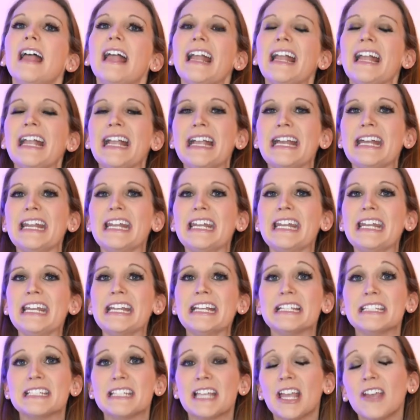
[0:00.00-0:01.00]
And
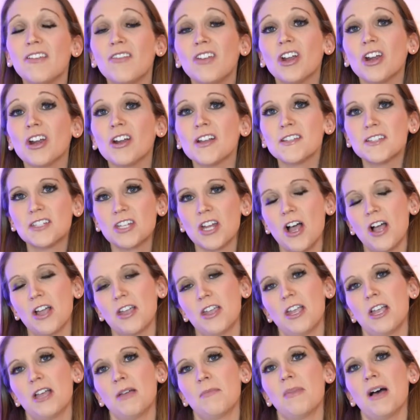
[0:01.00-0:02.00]
Xavier is
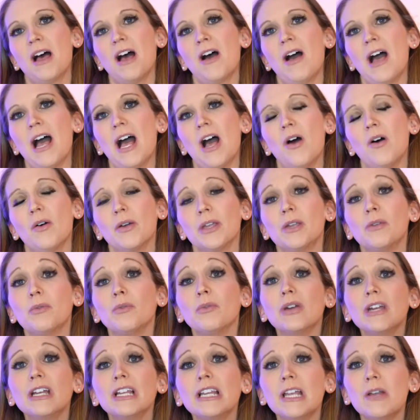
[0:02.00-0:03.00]
talking about how he
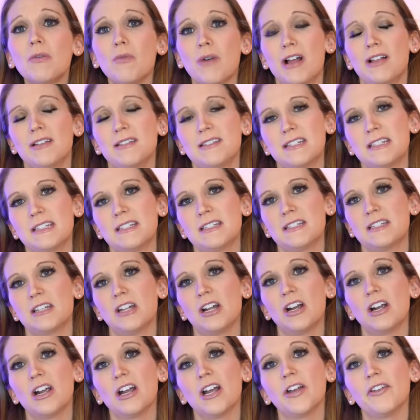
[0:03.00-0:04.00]
really wants to
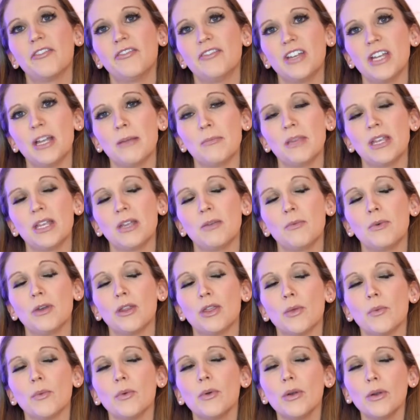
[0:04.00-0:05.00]
start a family
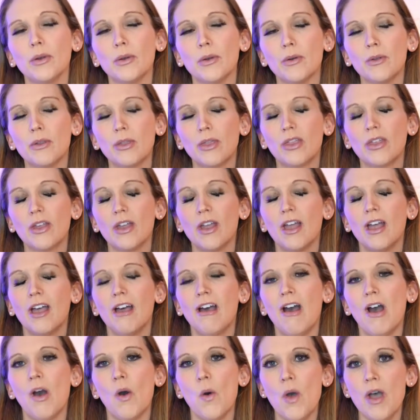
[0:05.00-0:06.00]
with Ruth.
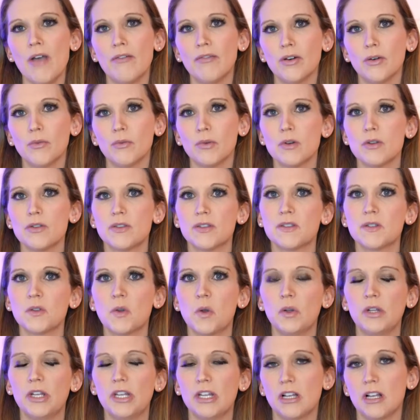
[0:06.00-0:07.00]
However, Ruth is
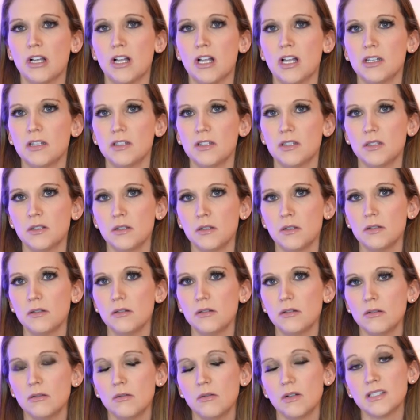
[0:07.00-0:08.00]
holding on
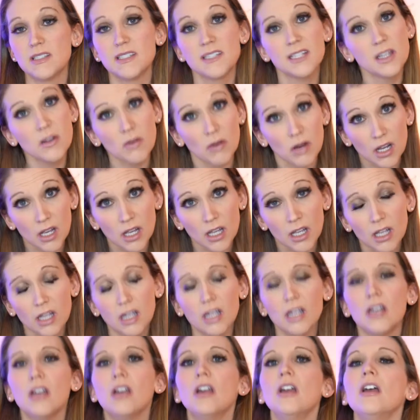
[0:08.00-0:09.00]
to a secret.
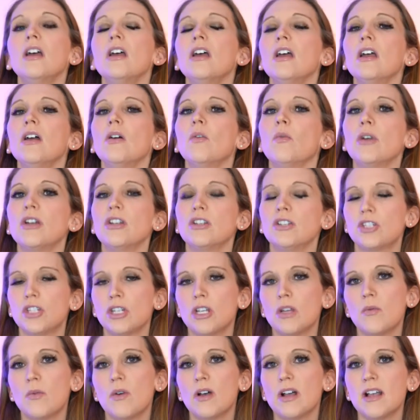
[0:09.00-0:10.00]
When
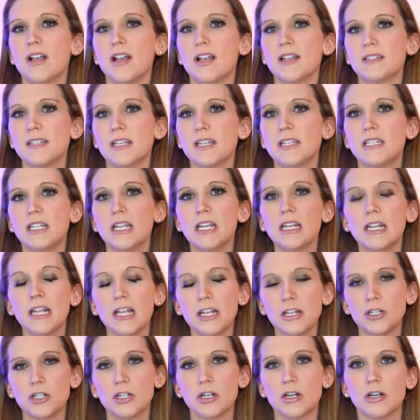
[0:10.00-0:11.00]
she was a
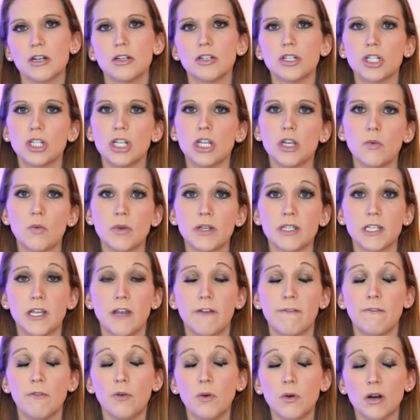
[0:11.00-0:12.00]
teenager, she was
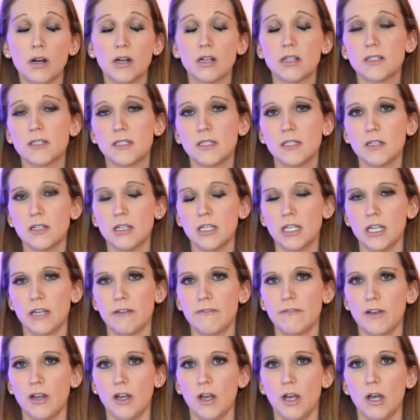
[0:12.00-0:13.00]
forced to
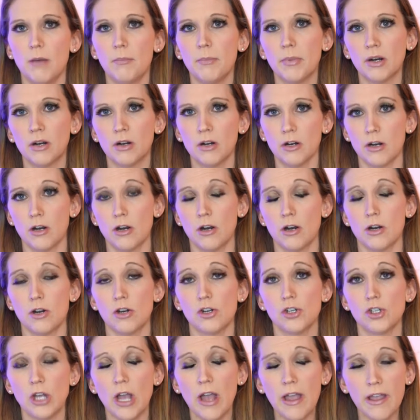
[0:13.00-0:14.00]
give up
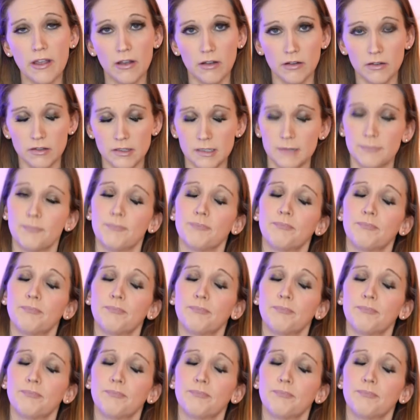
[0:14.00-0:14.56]
her child.